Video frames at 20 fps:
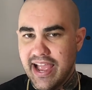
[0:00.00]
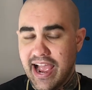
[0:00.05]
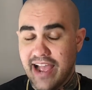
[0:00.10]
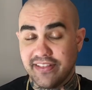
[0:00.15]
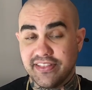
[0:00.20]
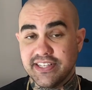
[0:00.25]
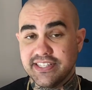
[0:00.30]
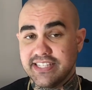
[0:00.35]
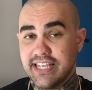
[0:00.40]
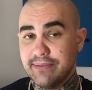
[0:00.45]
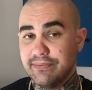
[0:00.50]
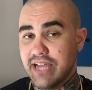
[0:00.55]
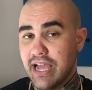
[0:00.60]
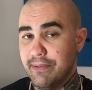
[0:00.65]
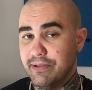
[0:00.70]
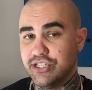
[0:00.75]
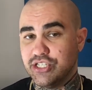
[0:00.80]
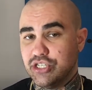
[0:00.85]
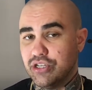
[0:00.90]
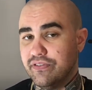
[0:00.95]
At the same
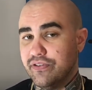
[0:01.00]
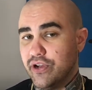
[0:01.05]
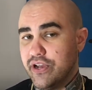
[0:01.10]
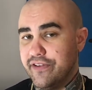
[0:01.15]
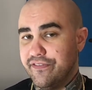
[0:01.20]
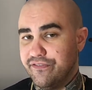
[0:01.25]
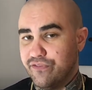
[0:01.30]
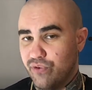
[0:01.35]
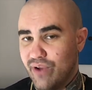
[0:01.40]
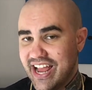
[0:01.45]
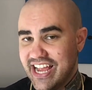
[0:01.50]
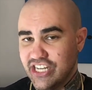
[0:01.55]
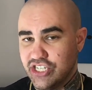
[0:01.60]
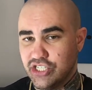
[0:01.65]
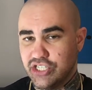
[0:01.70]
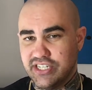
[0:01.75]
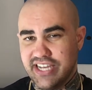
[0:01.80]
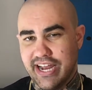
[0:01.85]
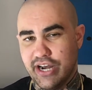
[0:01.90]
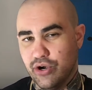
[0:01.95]
time, it's still very
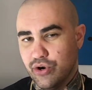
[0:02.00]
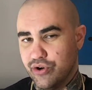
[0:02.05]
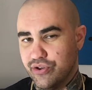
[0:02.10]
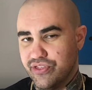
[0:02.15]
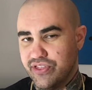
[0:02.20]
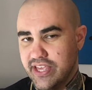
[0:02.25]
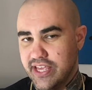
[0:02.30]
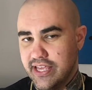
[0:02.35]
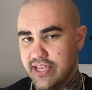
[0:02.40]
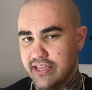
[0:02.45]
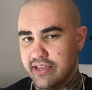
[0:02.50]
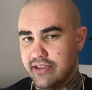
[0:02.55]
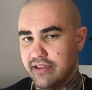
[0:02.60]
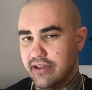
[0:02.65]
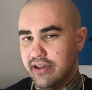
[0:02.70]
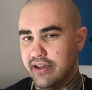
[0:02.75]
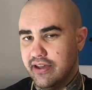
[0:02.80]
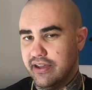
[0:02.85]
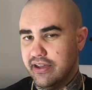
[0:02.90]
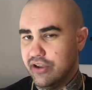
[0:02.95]
fresh, yet earthy,
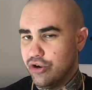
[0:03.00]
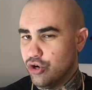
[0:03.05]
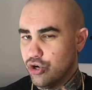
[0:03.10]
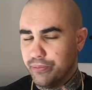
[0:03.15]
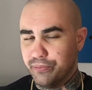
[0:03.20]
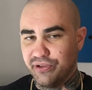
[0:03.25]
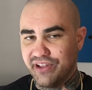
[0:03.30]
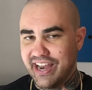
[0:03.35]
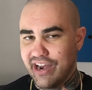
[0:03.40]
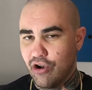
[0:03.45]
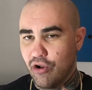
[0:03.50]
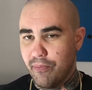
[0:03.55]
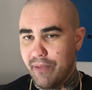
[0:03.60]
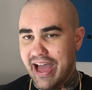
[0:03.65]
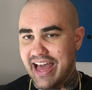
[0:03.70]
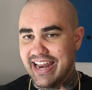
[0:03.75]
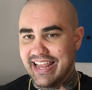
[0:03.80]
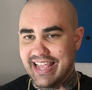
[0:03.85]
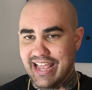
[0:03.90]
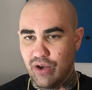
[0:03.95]
herbal,
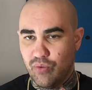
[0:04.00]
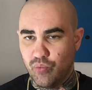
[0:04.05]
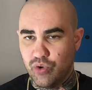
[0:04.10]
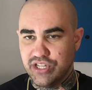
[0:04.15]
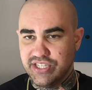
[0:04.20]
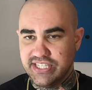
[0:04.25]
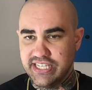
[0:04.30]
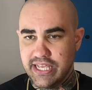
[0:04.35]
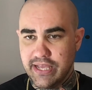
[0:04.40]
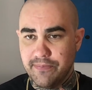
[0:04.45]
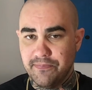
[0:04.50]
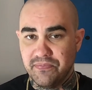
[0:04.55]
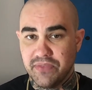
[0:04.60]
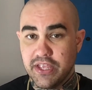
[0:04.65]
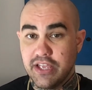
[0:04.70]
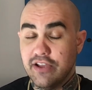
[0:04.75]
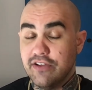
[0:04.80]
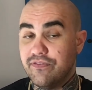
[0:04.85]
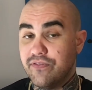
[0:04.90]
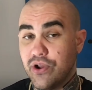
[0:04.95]
aromatic, and woodsy.
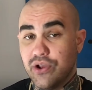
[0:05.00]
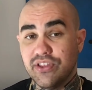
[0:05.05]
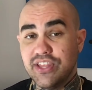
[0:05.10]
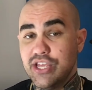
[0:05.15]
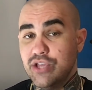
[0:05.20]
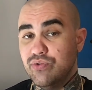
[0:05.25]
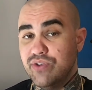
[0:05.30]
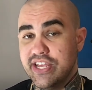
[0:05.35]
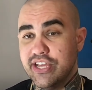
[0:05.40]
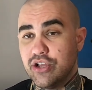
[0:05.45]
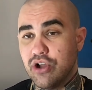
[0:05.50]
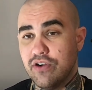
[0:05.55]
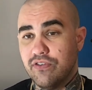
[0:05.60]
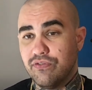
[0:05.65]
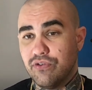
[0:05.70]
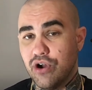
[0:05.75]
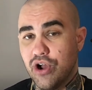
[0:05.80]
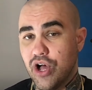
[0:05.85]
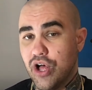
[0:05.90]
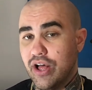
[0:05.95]
Fairly unique
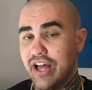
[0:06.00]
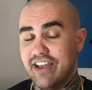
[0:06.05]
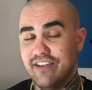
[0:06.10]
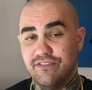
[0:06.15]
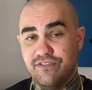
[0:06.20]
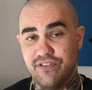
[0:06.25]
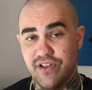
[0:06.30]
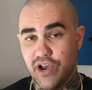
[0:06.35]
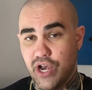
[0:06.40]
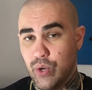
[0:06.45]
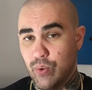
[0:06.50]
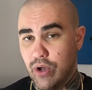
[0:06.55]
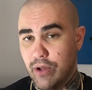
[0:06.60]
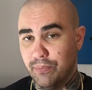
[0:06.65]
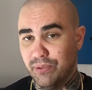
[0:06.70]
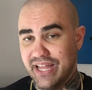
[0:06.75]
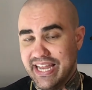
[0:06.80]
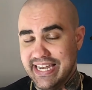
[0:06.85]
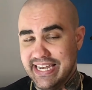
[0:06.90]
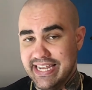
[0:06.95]
overall and very well
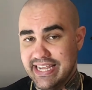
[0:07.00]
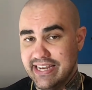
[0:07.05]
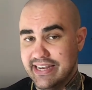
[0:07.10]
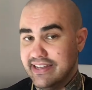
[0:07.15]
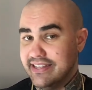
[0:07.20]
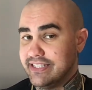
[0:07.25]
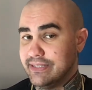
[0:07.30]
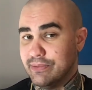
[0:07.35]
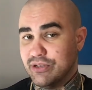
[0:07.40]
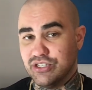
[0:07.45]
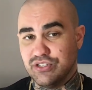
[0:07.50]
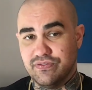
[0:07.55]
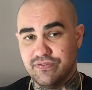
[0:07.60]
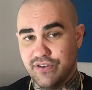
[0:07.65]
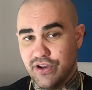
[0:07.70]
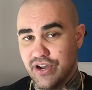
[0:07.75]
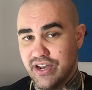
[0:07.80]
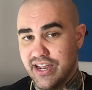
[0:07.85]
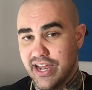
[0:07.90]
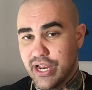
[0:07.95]
blended. Smells
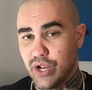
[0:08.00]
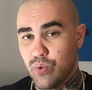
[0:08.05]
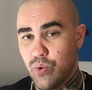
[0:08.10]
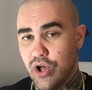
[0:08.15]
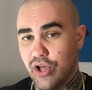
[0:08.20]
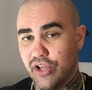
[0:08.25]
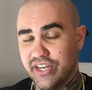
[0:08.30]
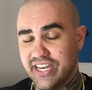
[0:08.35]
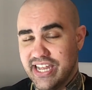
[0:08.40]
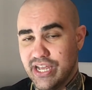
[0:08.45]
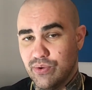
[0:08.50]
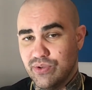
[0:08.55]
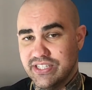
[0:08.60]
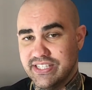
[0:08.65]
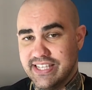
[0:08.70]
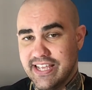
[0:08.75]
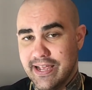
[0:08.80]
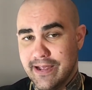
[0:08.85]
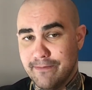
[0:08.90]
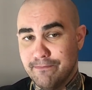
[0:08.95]
very high quality, I would
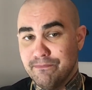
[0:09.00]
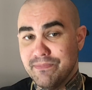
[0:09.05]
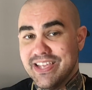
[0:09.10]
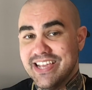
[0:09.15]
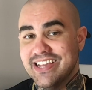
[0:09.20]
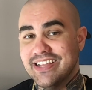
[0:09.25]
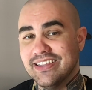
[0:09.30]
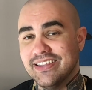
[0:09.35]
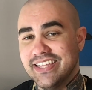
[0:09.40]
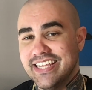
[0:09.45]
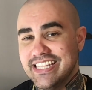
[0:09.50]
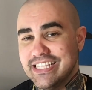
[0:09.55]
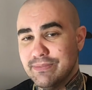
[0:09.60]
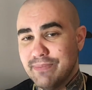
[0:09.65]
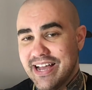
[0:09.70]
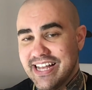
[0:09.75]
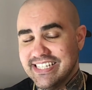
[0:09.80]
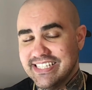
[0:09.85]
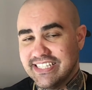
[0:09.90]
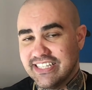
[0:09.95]
say. Leans
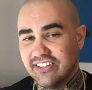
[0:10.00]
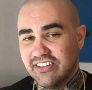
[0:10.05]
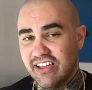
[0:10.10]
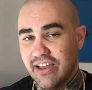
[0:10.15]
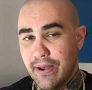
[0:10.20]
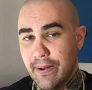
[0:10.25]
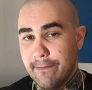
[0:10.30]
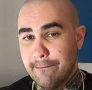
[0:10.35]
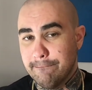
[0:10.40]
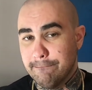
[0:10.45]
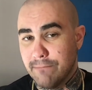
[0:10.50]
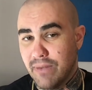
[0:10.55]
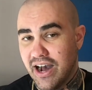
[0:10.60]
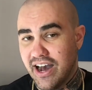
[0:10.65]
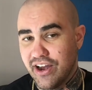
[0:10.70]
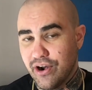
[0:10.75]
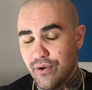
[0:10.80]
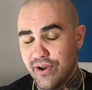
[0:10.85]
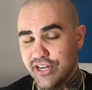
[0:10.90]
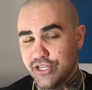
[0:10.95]
masculine,
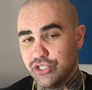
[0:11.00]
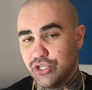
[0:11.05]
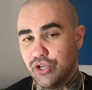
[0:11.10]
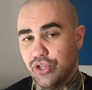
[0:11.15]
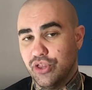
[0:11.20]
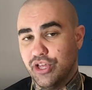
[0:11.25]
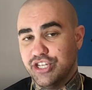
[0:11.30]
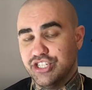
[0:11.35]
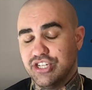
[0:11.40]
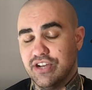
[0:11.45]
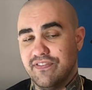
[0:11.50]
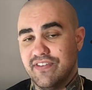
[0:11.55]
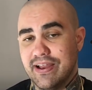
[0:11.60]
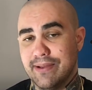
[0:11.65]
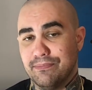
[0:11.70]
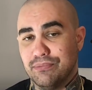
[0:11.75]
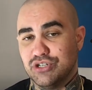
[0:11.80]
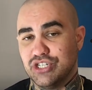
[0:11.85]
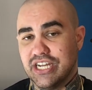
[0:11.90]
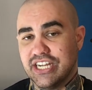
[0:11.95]
moderate to good longevity
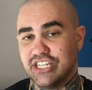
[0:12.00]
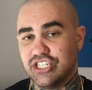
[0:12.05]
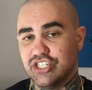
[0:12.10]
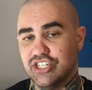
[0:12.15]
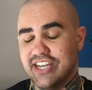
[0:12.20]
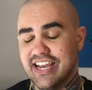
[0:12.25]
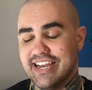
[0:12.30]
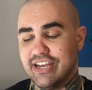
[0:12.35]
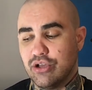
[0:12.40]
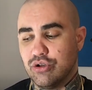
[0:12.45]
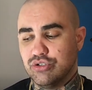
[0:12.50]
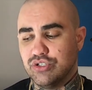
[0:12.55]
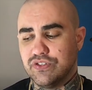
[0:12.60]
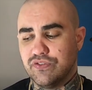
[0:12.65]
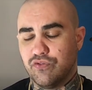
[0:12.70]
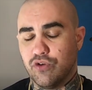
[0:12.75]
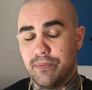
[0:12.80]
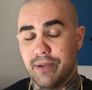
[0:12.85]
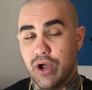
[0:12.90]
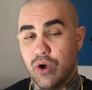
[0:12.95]
and projection, and goes
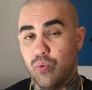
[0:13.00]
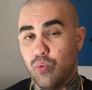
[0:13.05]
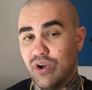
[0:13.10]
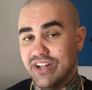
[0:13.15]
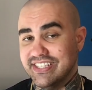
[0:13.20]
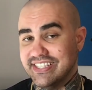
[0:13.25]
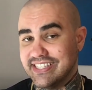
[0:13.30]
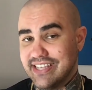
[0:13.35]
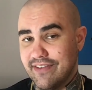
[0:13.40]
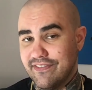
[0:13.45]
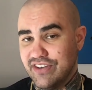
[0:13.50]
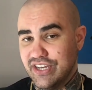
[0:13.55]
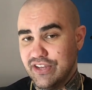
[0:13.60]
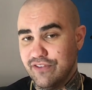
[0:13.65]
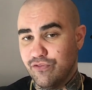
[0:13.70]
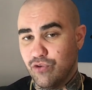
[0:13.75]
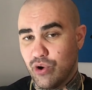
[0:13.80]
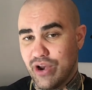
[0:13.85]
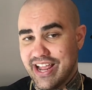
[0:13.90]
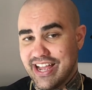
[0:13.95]
for about 170
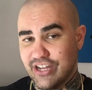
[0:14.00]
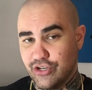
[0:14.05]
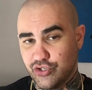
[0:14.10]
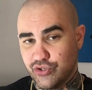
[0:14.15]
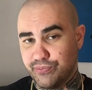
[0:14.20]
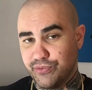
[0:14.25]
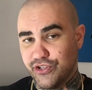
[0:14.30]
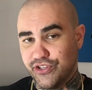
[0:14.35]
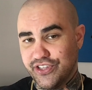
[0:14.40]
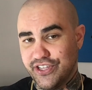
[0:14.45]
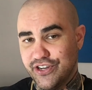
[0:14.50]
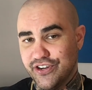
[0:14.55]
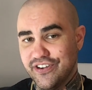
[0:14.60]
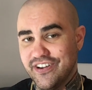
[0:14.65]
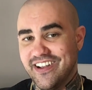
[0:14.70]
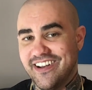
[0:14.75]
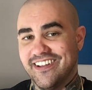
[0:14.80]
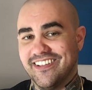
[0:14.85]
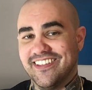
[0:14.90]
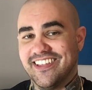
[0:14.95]
for 100 milliliter,
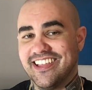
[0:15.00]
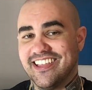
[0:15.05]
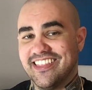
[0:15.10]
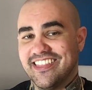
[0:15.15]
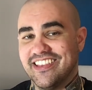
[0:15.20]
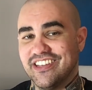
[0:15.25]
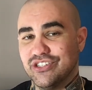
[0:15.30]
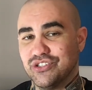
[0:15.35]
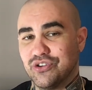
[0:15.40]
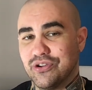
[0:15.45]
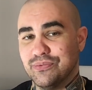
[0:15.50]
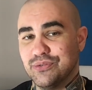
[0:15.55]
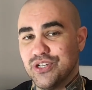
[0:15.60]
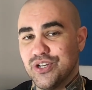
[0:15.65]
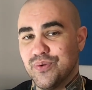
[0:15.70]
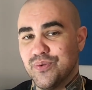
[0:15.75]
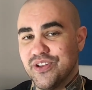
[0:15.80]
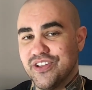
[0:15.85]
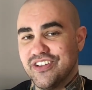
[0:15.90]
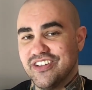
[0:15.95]
and I'll link in the
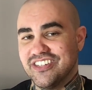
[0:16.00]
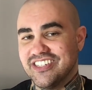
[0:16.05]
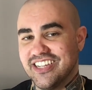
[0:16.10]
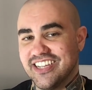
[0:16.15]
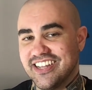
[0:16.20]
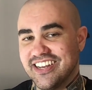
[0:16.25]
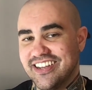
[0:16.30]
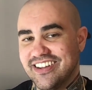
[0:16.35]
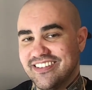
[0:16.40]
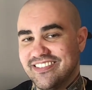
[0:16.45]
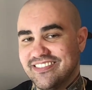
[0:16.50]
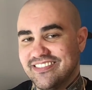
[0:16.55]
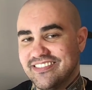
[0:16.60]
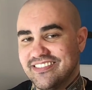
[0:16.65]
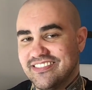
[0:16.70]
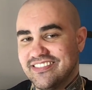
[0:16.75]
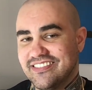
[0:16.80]
description where you can check it out.